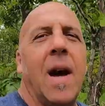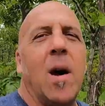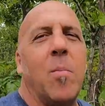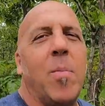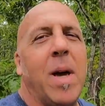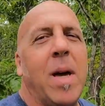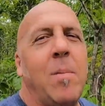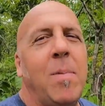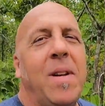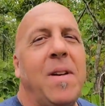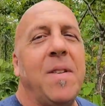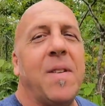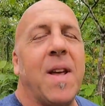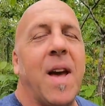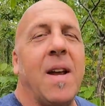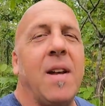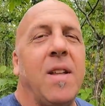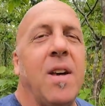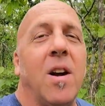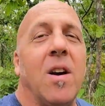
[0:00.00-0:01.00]
Now, babies
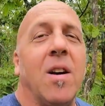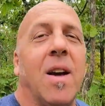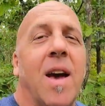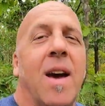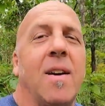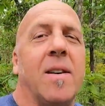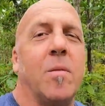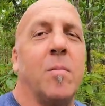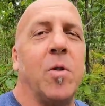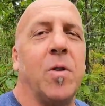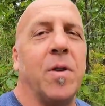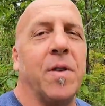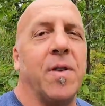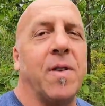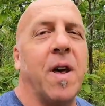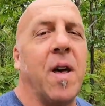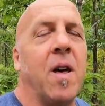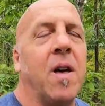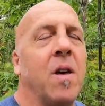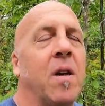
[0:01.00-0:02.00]
and young
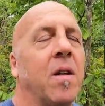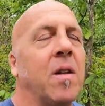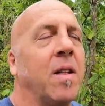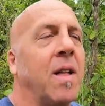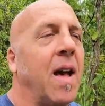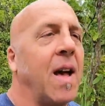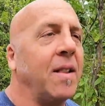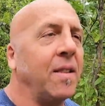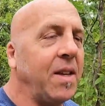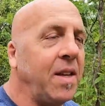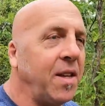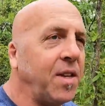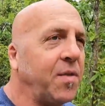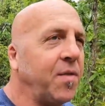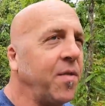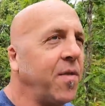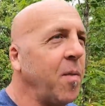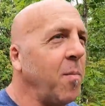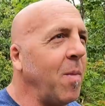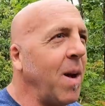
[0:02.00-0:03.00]
animals, at least
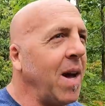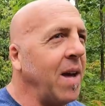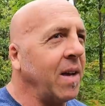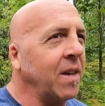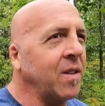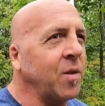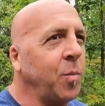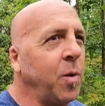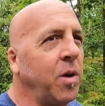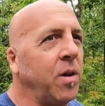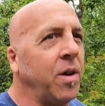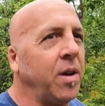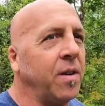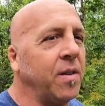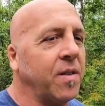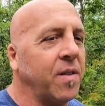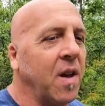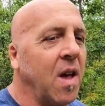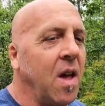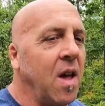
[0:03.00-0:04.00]
from my
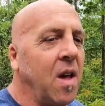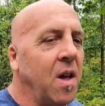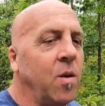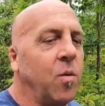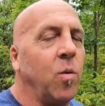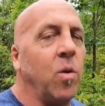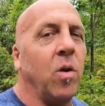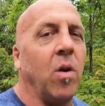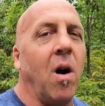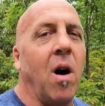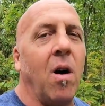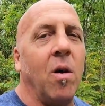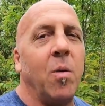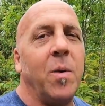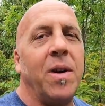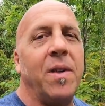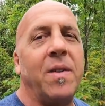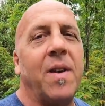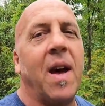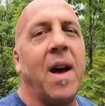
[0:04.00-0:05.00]
experience, will
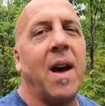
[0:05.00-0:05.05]
always